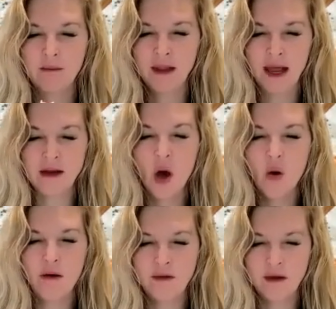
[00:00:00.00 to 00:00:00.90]
let
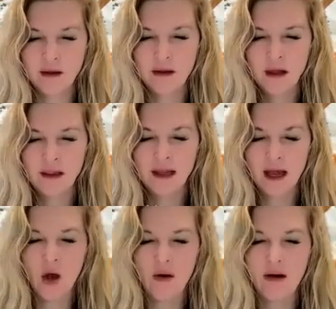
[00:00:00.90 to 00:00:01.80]
go
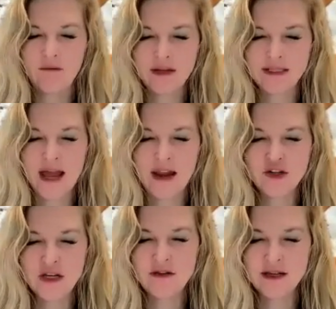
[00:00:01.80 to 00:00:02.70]
of this
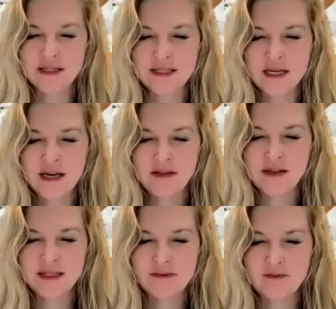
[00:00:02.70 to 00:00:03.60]
energy,
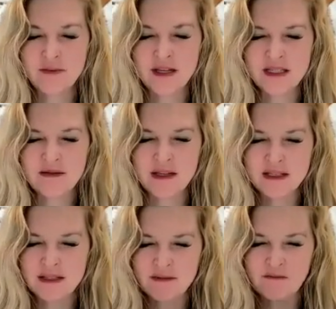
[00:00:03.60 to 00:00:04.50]
this
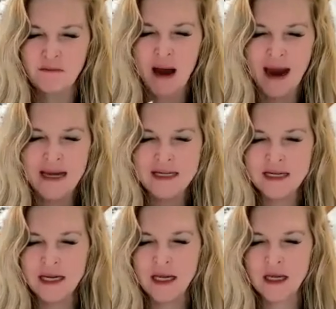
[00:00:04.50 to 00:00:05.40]

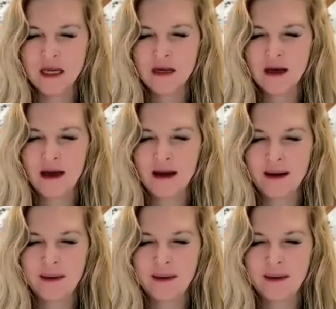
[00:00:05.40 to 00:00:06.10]
binding,